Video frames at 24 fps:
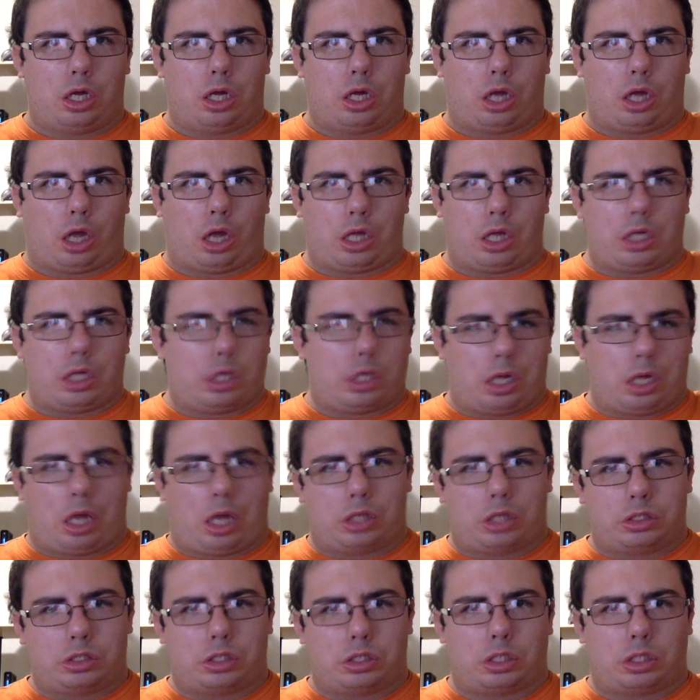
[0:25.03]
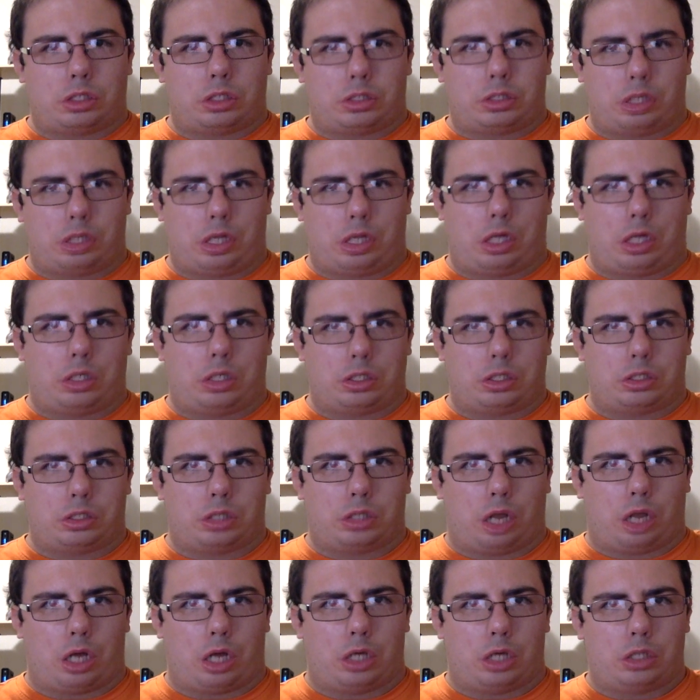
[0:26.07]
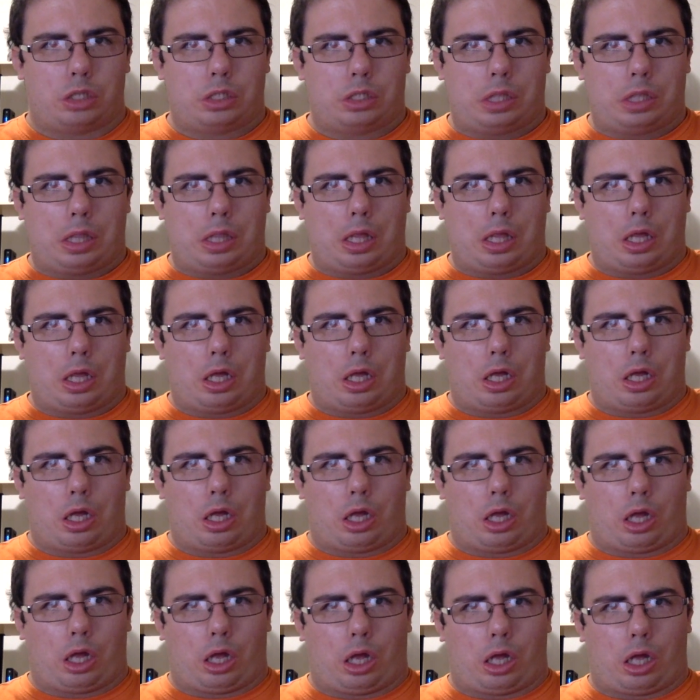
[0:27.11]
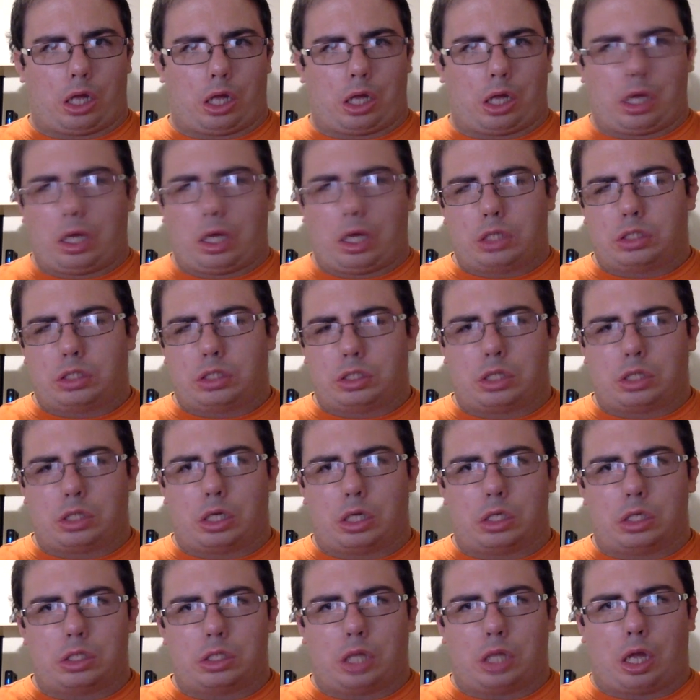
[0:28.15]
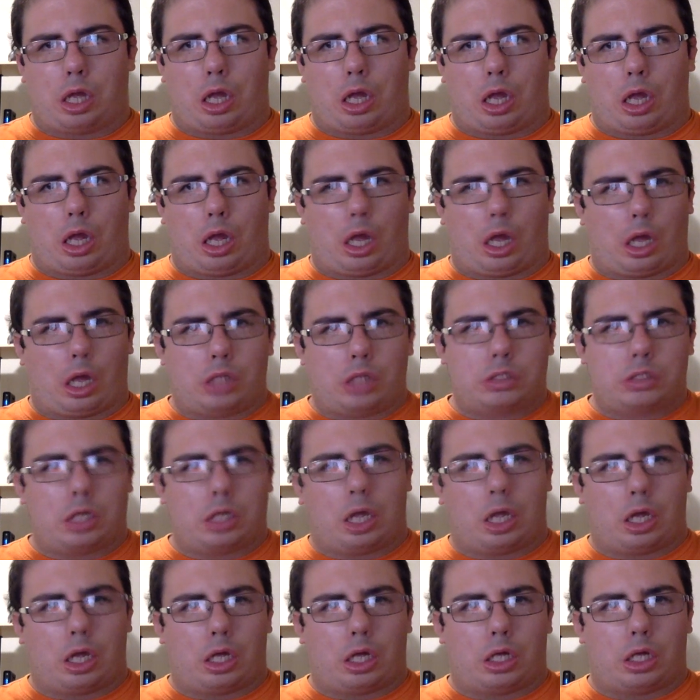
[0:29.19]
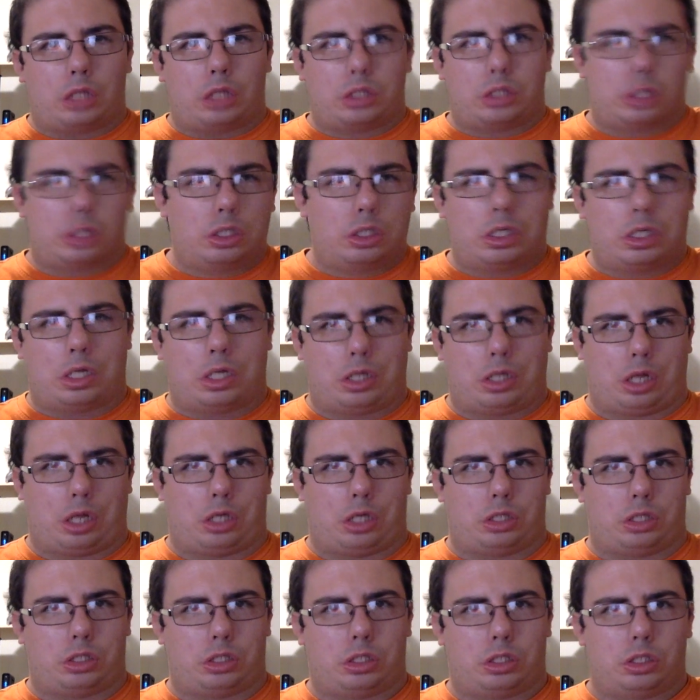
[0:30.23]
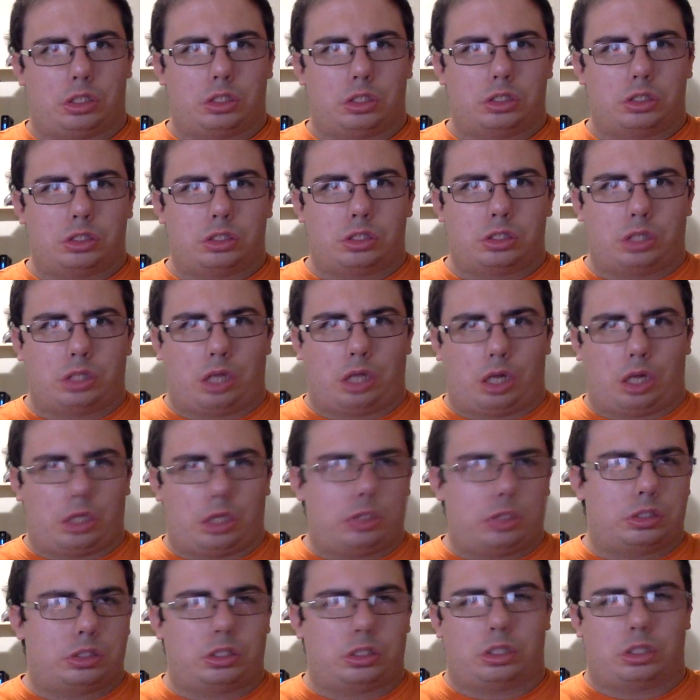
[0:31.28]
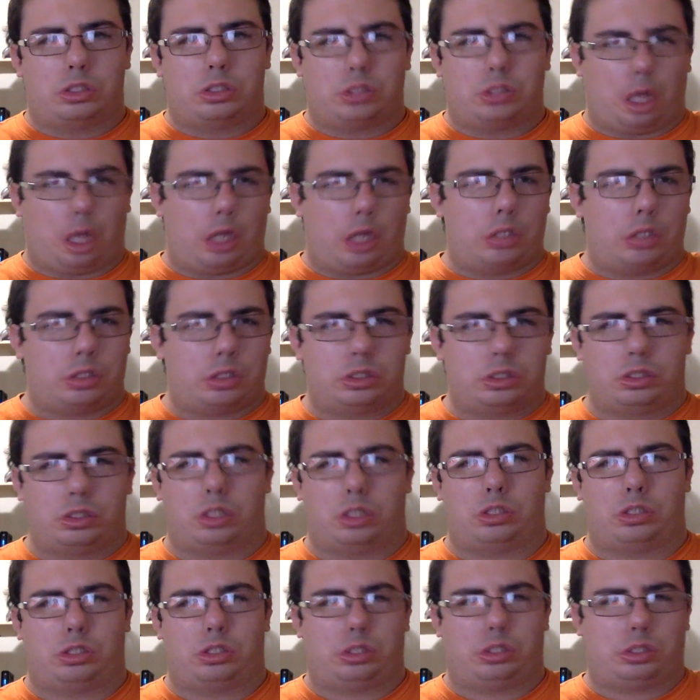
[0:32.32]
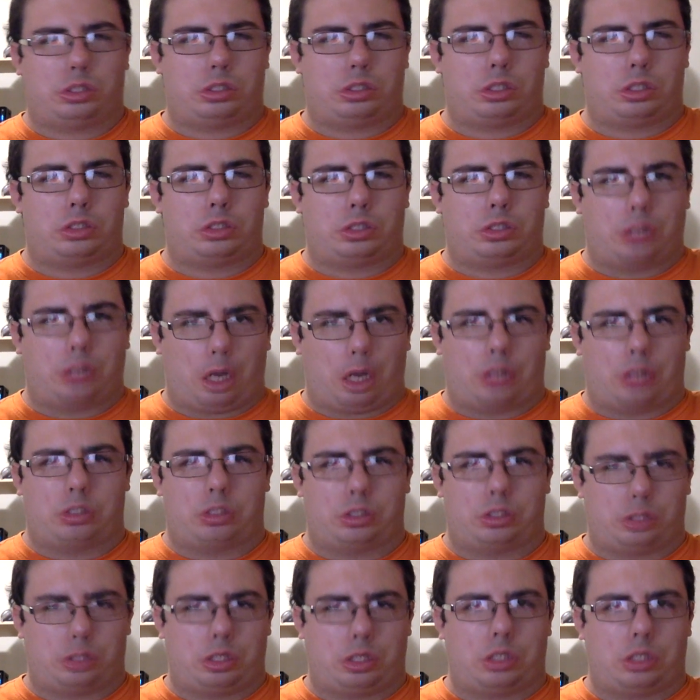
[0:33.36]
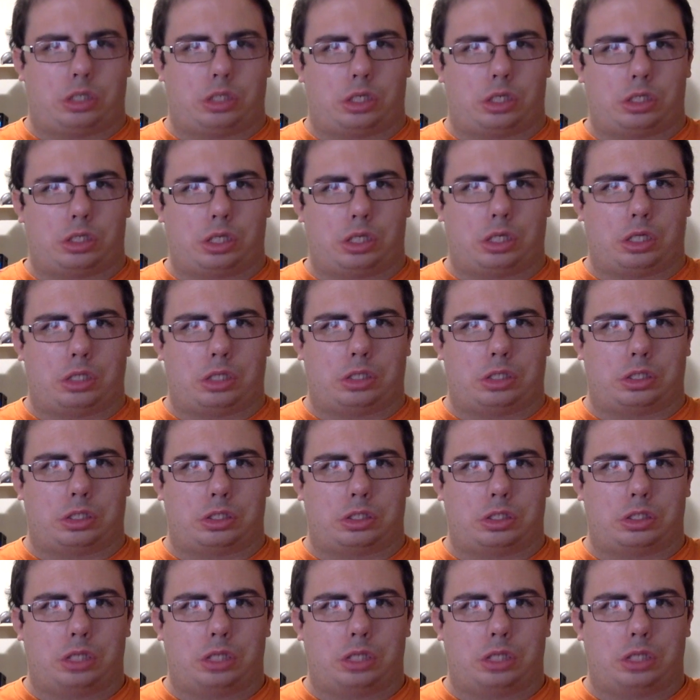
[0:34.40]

I know I haven't done a video in a while. And I also know that I'm not a millionaire with hundreds of thousands of subscribers here on YouTube.